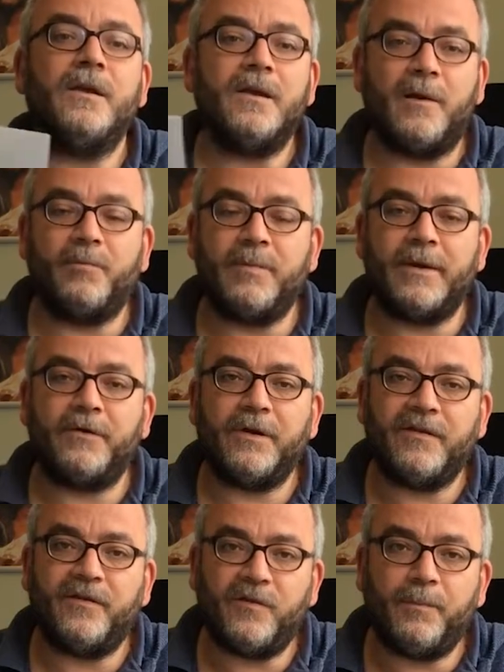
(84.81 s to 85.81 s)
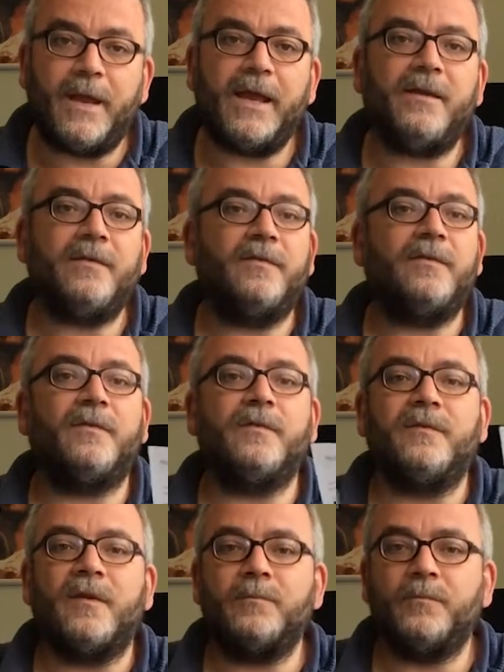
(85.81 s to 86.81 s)
complimentary space,
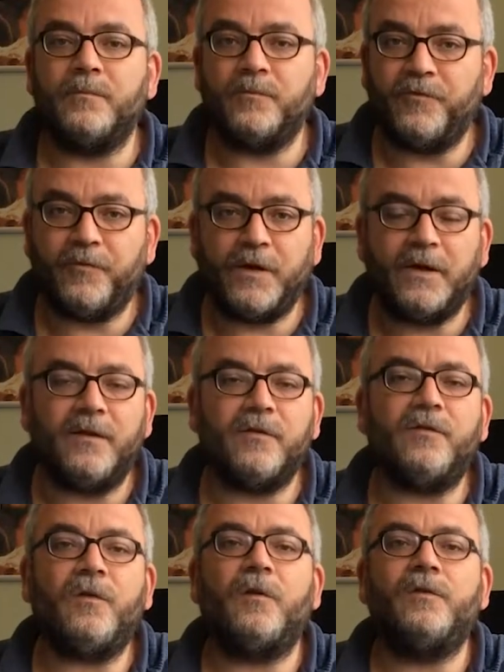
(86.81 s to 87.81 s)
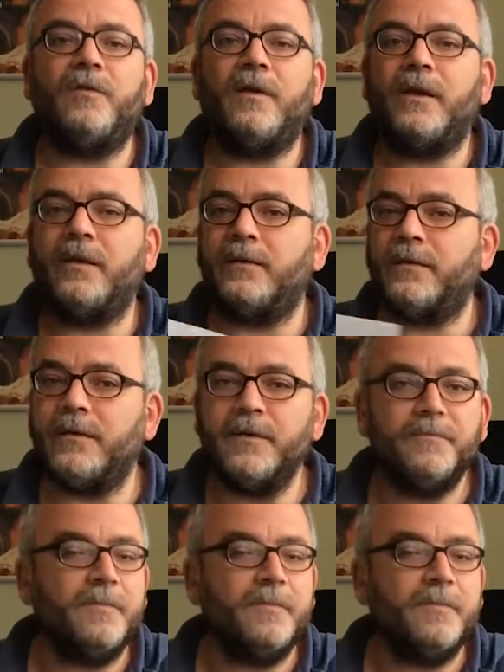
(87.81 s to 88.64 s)
some free consulting,